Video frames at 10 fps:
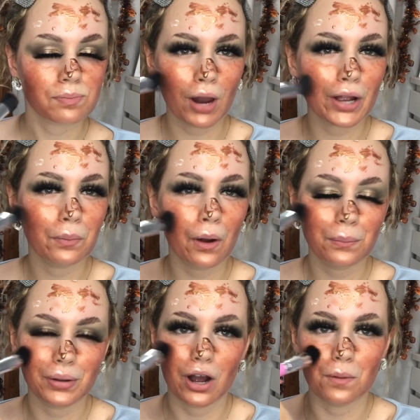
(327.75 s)
Like putting
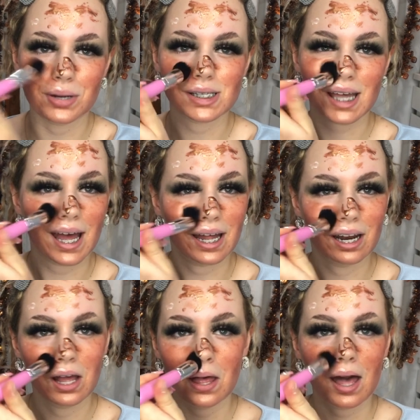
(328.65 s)
it on my skin and
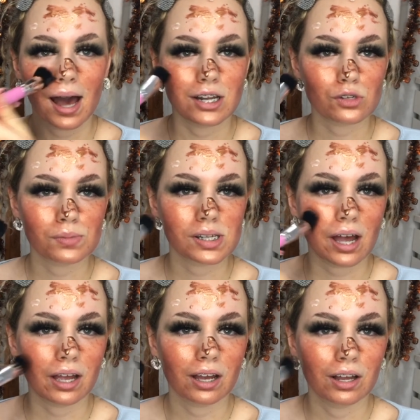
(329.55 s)
it's almost
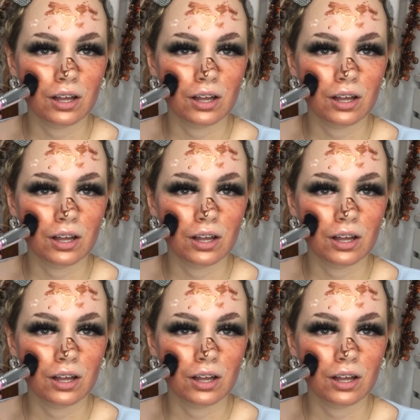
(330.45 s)
like